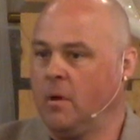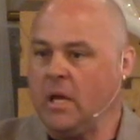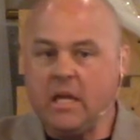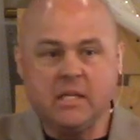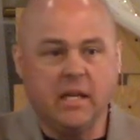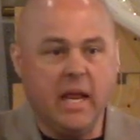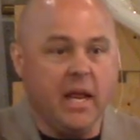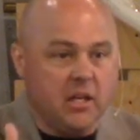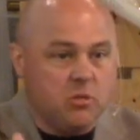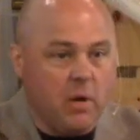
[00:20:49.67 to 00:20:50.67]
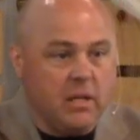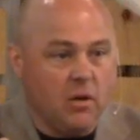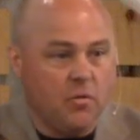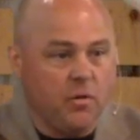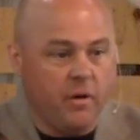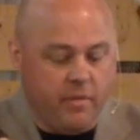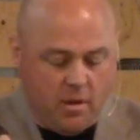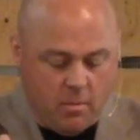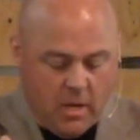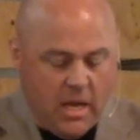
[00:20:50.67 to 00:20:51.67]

He's at hand, he's right there in front of them.